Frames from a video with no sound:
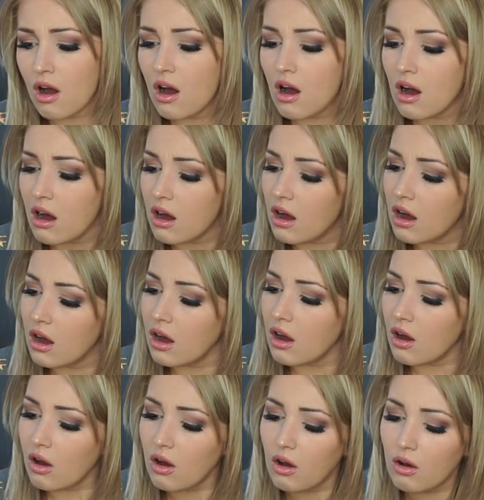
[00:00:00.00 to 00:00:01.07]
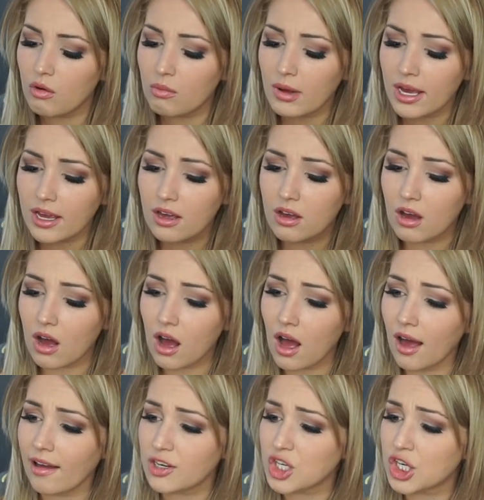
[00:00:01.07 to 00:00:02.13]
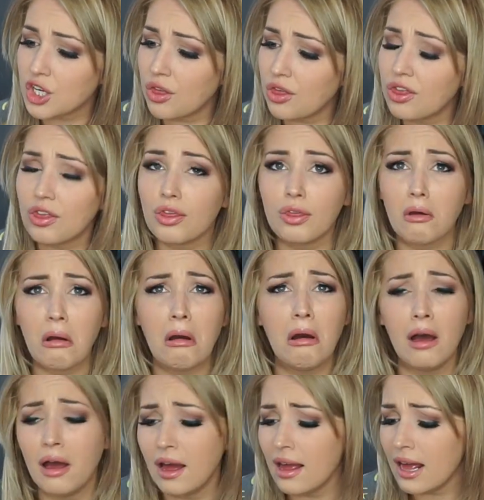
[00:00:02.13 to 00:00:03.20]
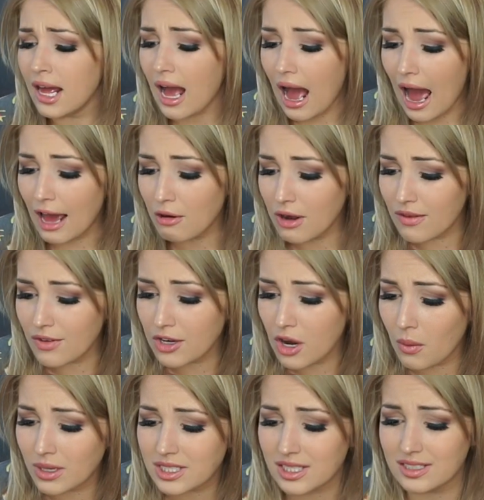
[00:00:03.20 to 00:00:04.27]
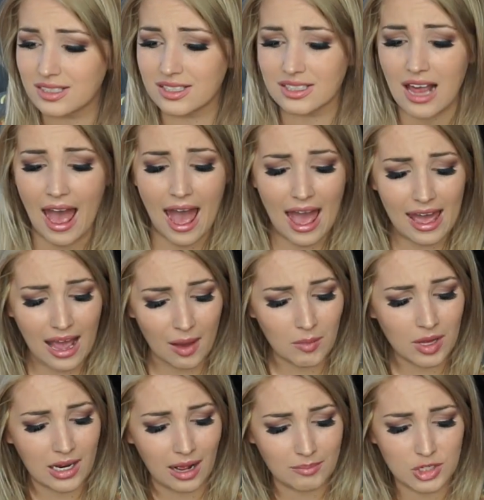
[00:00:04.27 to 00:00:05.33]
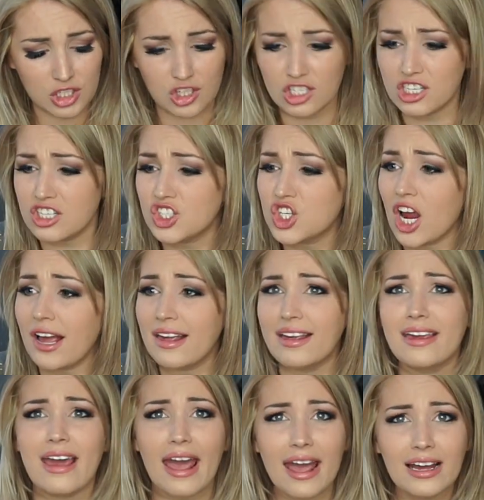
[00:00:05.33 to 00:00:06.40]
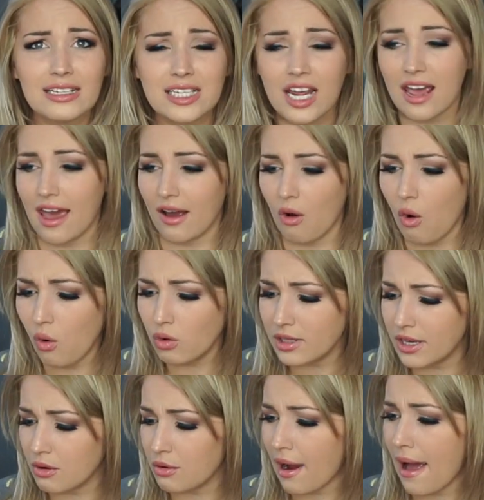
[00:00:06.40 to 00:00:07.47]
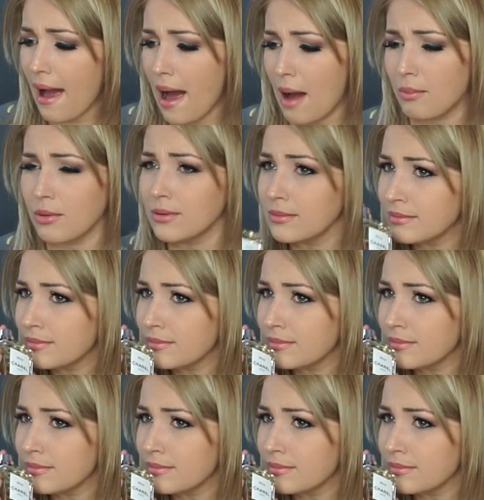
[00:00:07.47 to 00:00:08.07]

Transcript: Oh my gosh. I don't even know what to say. I mean, I mean, this is gigantic. Holy crap.